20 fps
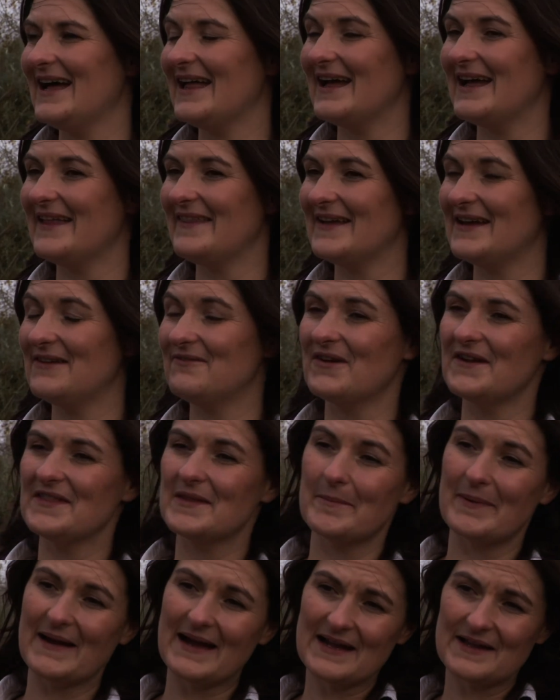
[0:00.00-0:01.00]
And then round the
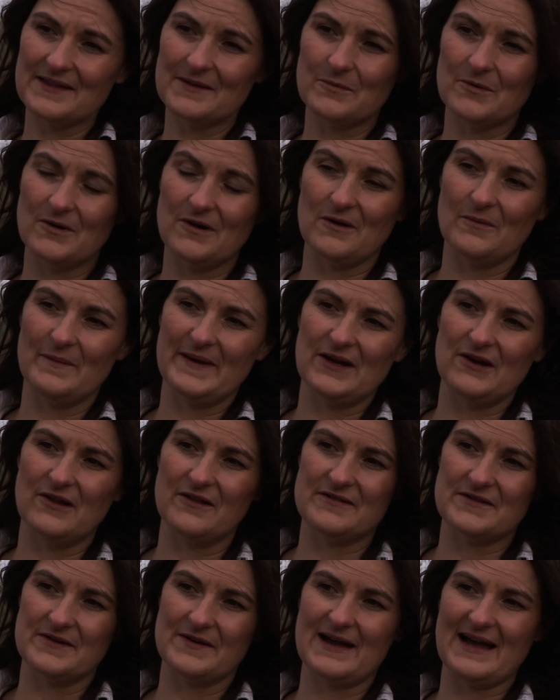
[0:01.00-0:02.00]
back of the wall, we
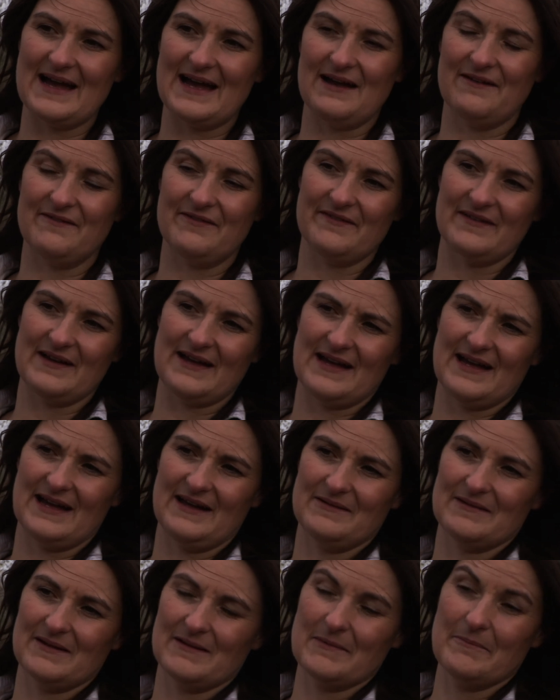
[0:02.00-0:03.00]
also have uh,
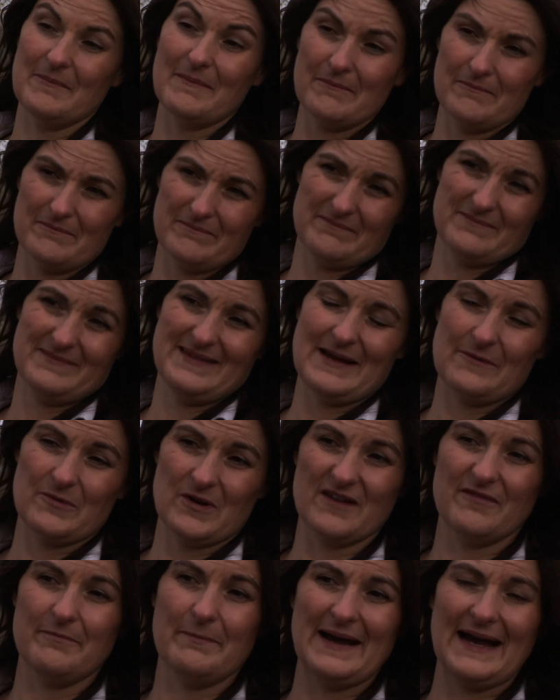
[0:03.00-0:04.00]
a network
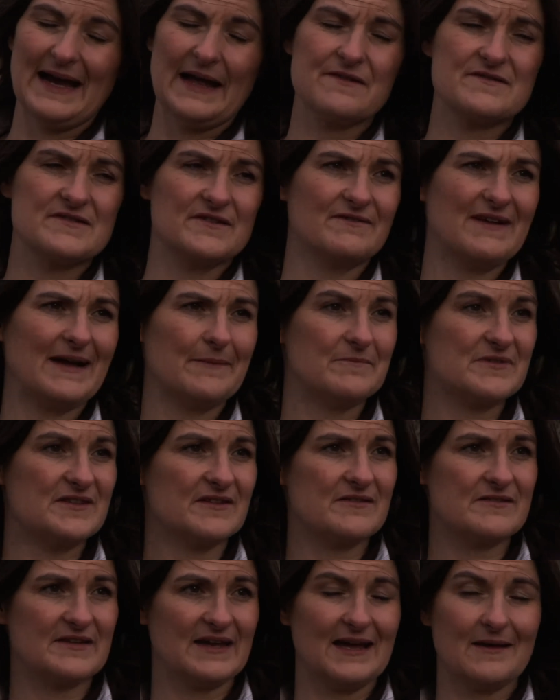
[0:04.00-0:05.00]
of paths and ramps and
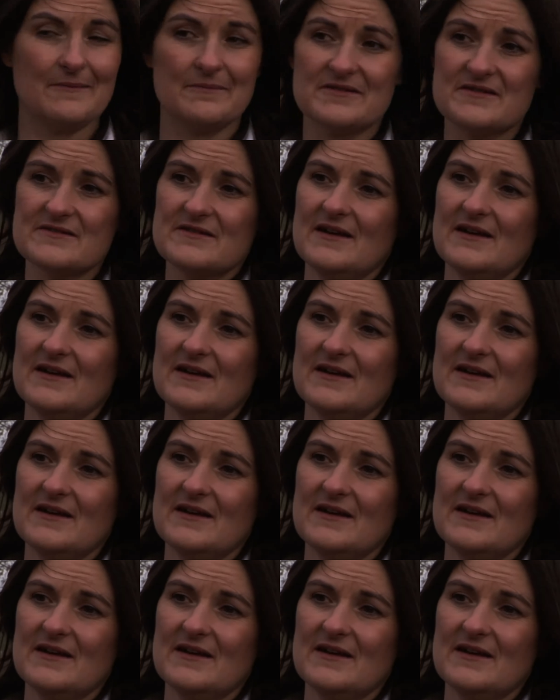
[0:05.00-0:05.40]
steps.